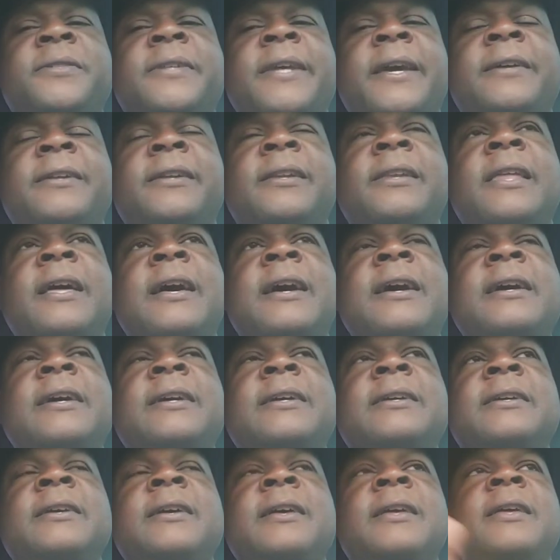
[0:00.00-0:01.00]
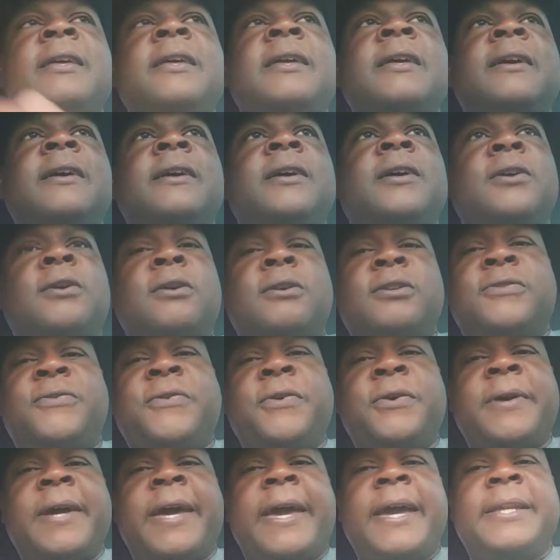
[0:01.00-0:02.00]
down the line, Coach
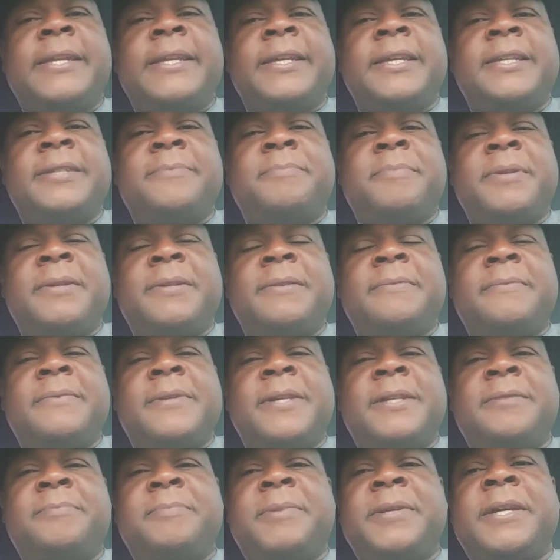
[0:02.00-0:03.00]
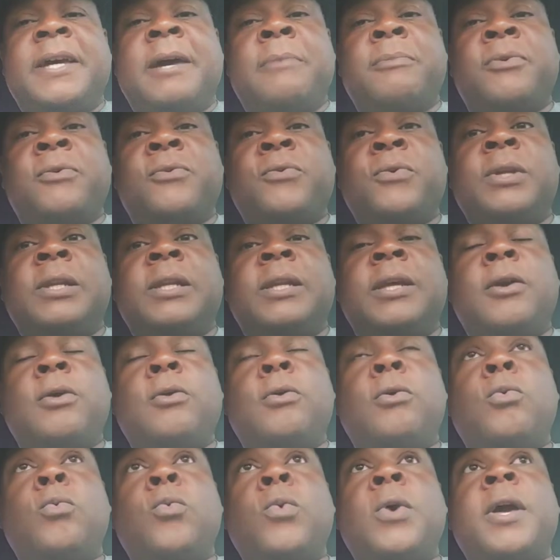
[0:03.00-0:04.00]
Phil Handy has become really a
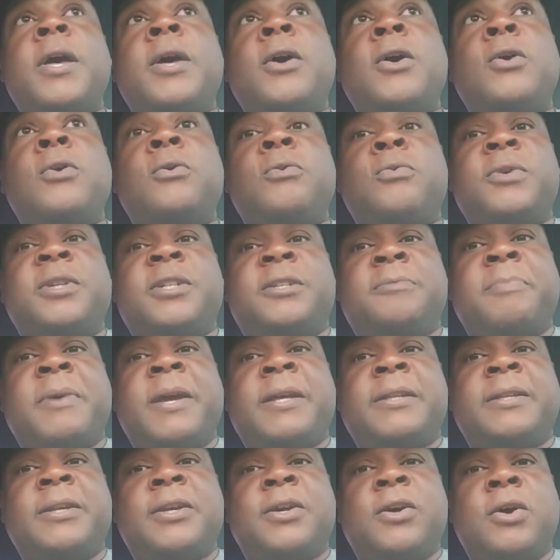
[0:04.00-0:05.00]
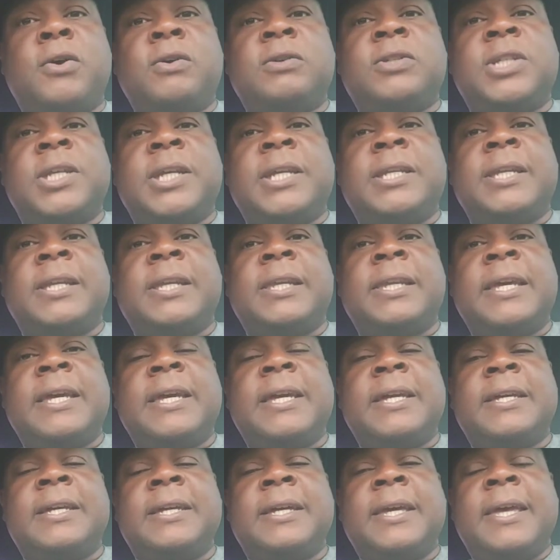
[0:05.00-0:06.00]
well-respected coach in the
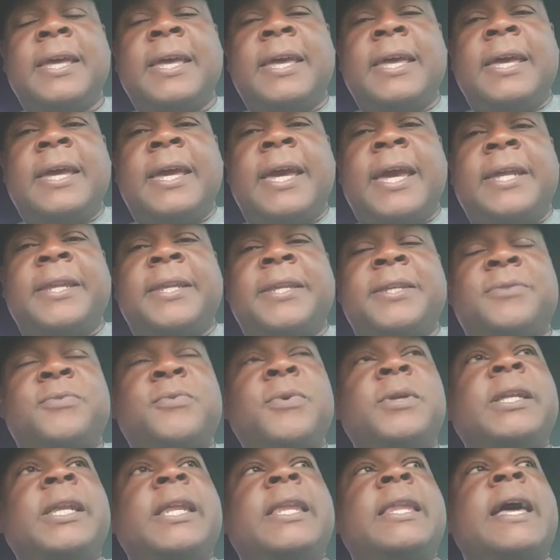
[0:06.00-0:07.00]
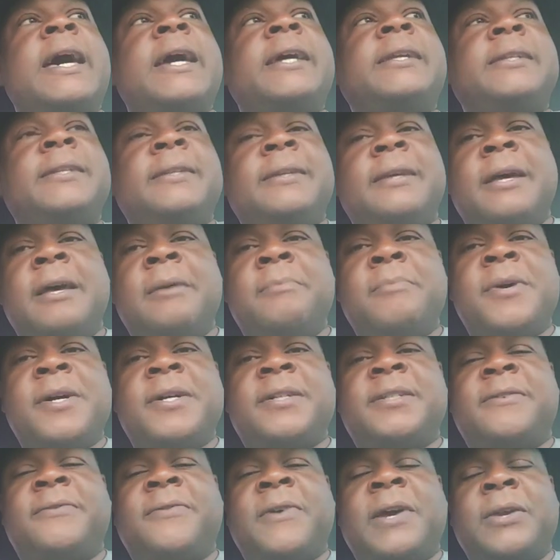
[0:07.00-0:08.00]
league. And he's really liked
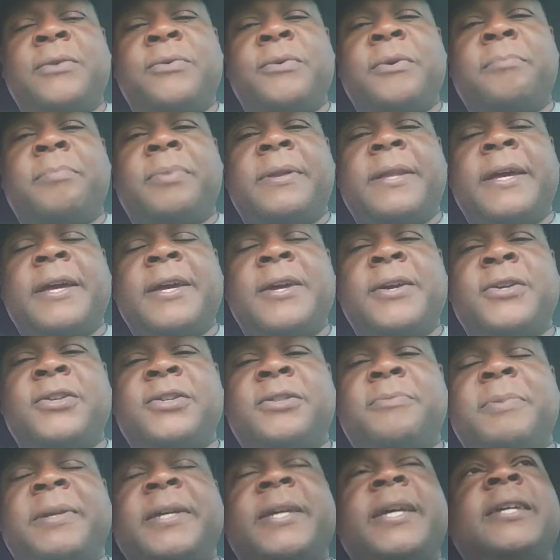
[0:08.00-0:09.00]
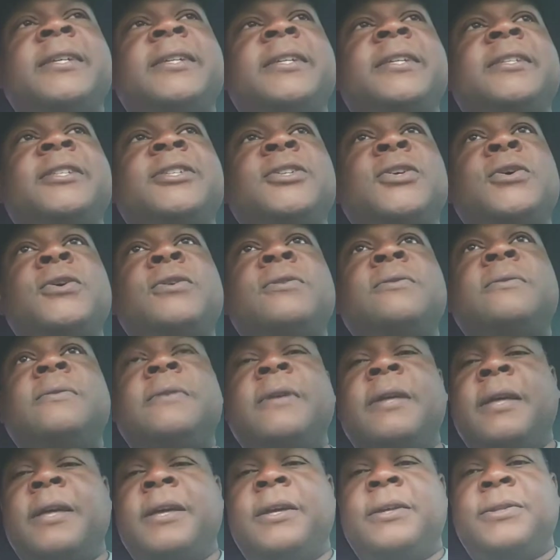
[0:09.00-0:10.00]
amongst veteran players because he's known
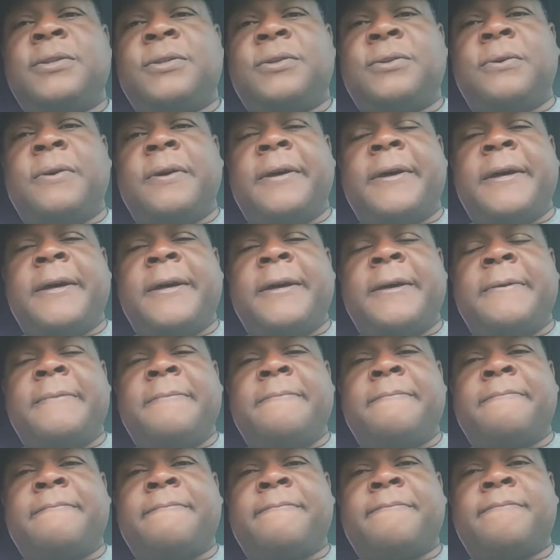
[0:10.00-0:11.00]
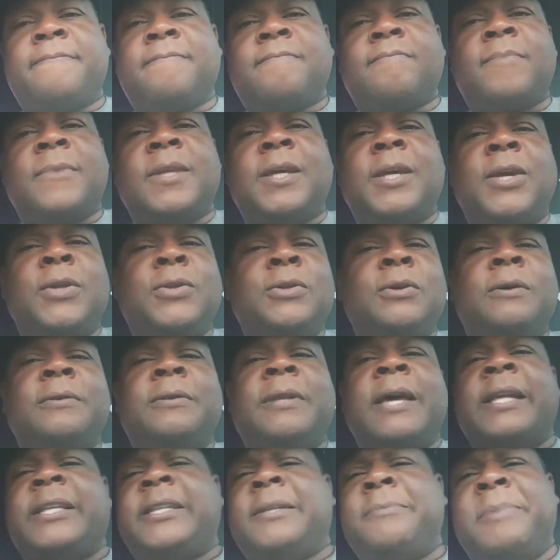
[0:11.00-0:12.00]
to, you know,
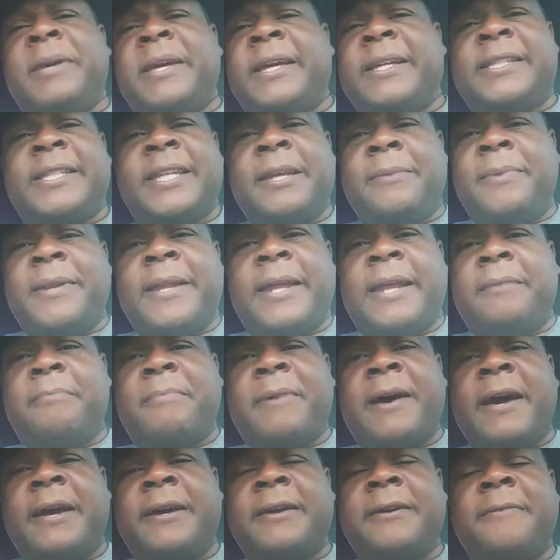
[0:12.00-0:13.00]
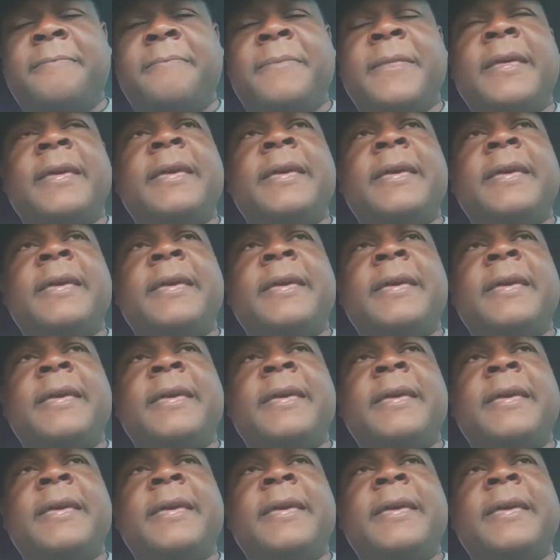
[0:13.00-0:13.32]
not to be intimidated by him